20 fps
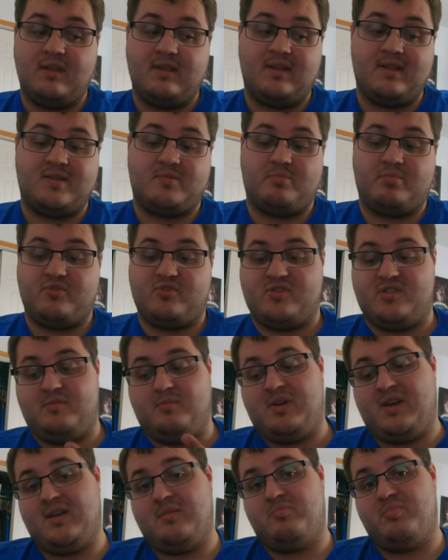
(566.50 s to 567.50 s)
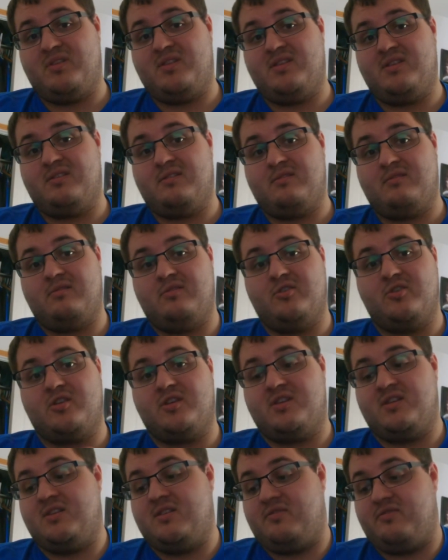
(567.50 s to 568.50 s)
That's personally my opinion. You
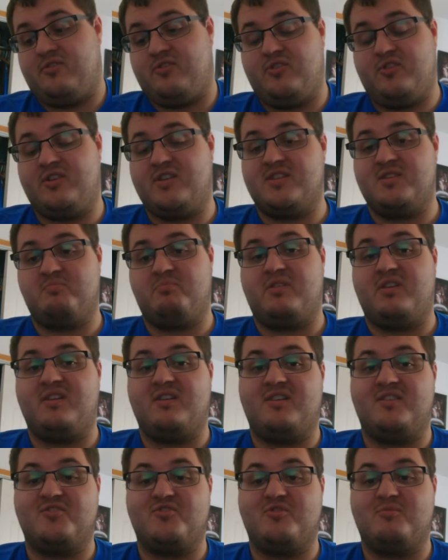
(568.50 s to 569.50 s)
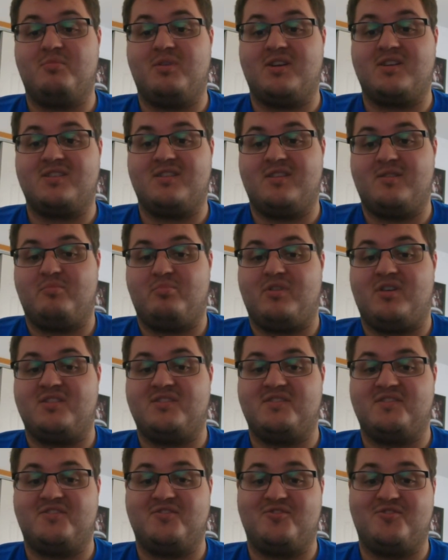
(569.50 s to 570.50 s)
can differ. You can spend $100 on the
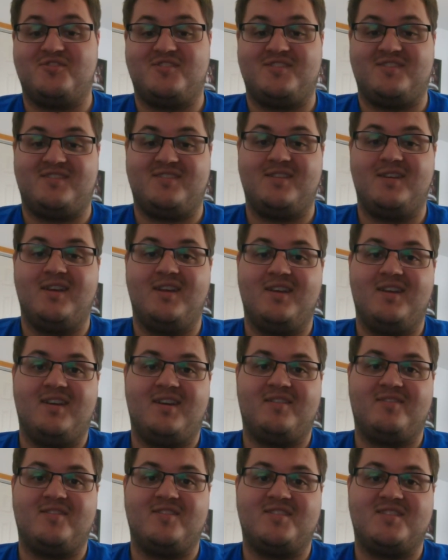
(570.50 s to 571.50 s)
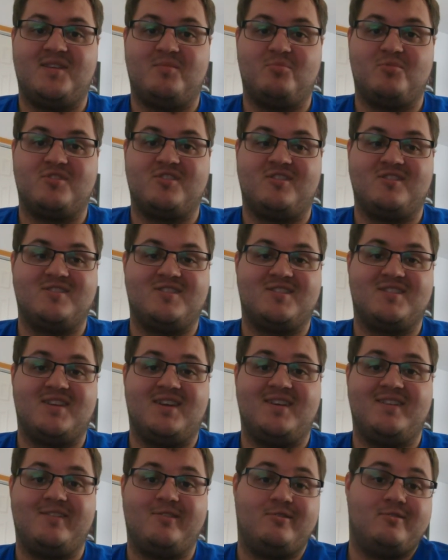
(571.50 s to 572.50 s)
processors and have the same results as
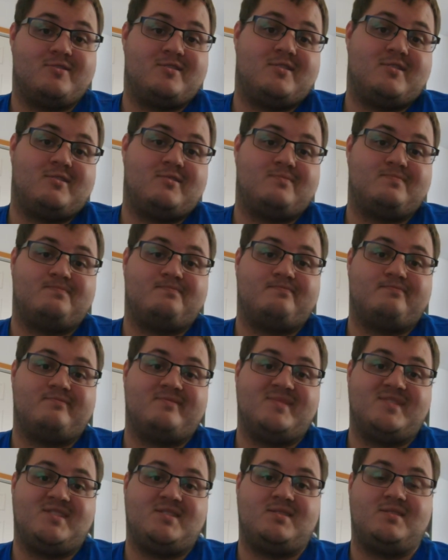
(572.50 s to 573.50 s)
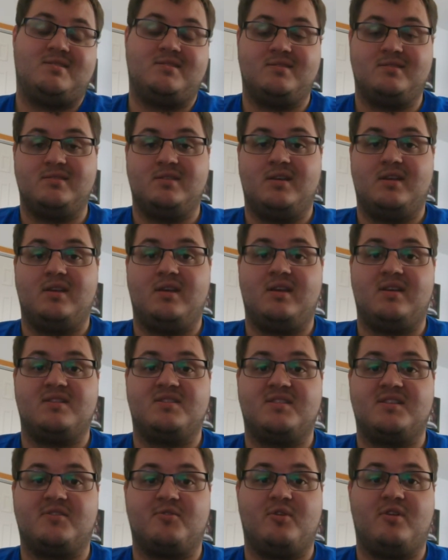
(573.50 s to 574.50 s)
I do. So yeah,
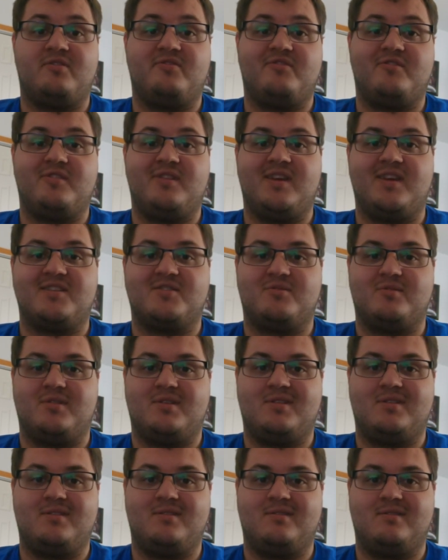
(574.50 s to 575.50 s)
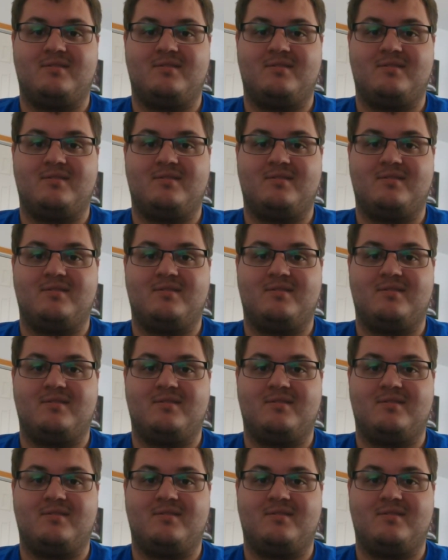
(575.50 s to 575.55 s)
stick around for the next one.